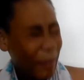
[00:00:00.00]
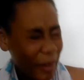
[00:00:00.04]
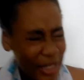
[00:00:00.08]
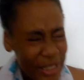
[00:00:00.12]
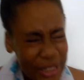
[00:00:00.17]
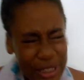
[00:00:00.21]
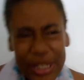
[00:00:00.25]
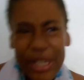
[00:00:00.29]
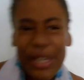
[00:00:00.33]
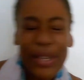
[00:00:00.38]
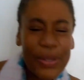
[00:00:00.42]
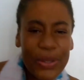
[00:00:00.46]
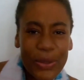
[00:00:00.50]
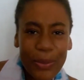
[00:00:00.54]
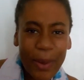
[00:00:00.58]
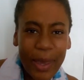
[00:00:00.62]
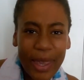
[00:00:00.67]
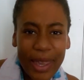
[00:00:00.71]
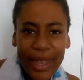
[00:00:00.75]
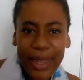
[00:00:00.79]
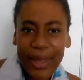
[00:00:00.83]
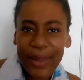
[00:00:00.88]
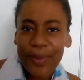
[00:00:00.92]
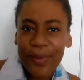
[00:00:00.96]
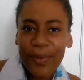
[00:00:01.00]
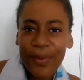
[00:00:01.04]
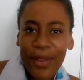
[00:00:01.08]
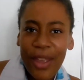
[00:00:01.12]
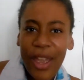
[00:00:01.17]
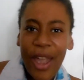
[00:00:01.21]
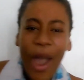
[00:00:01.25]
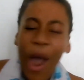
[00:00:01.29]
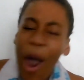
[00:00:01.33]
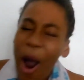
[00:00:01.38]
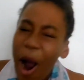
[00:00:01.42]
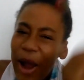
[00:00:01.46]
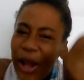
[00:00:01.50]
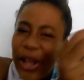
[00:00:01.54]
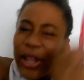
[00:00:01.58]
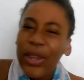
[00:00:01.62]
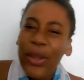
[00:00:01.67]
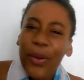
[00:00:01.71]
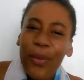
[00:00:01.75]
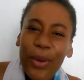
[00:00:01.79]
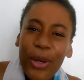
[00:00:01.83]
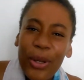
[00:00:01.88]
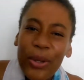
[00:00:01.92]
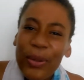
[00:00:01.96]
Excuse me. Are
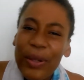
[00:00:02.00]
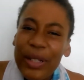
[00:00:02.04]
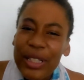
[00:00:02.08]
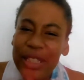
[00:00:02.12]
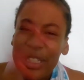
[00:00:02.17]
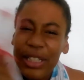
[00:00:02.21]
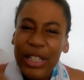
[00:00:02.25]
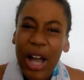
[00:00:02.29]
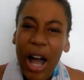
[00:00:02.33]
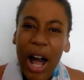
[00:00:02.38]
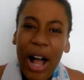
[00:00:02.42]
you the one who went to